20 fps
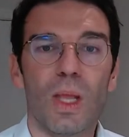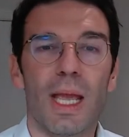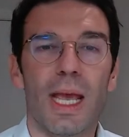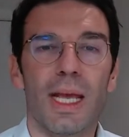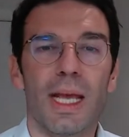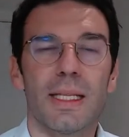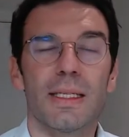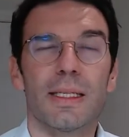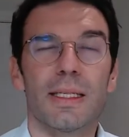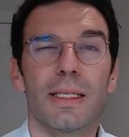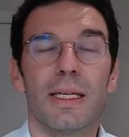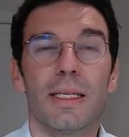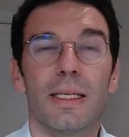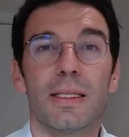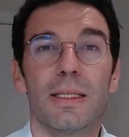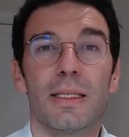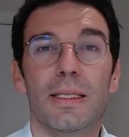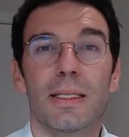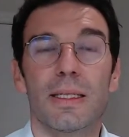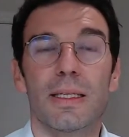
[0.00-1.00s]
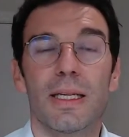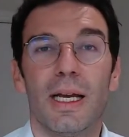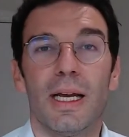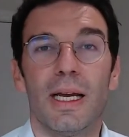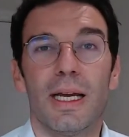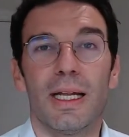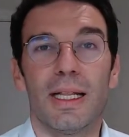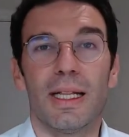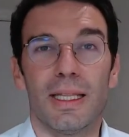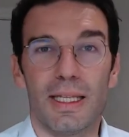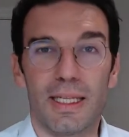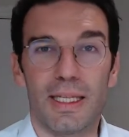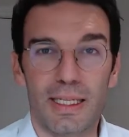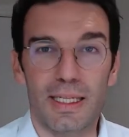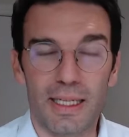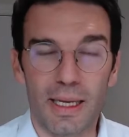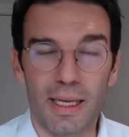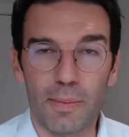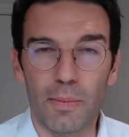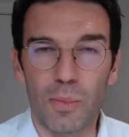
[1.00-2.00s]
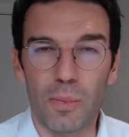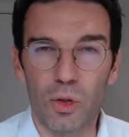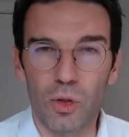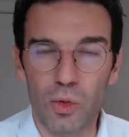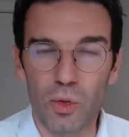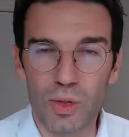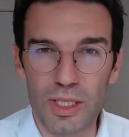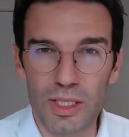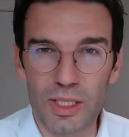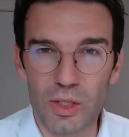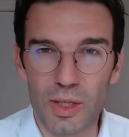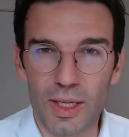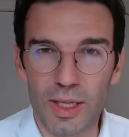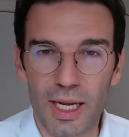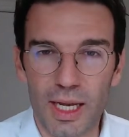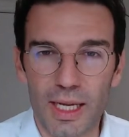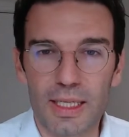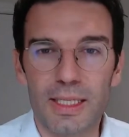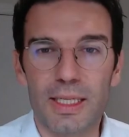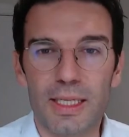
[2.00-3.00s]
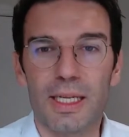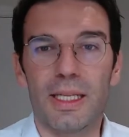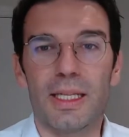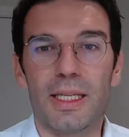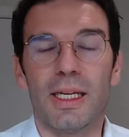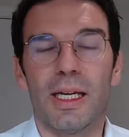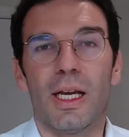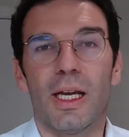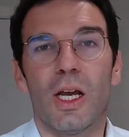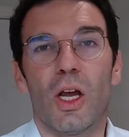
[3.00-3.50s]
And since December 2019,